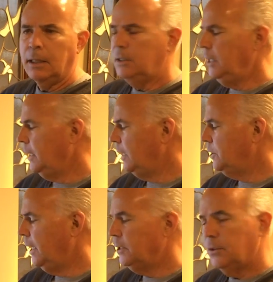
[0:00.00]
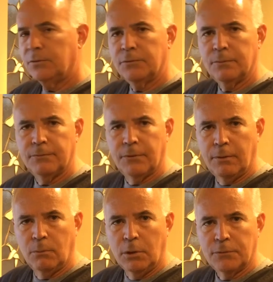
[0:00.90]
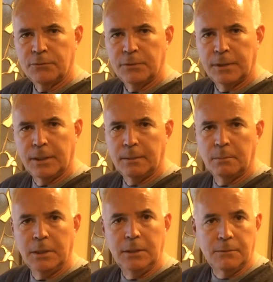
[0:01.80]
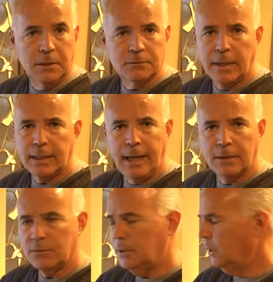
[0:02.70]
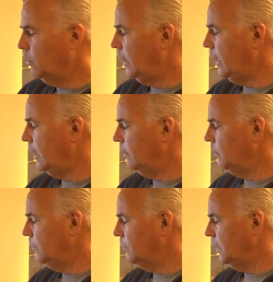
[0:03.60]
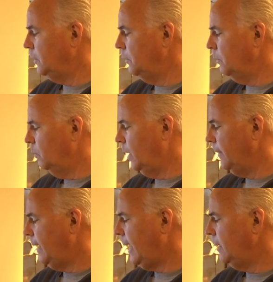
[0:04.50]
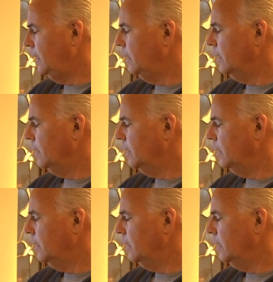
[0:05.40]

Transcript: the DNA changes for the worse um, lead to things like cancer and whatnot, and we certainly do want that.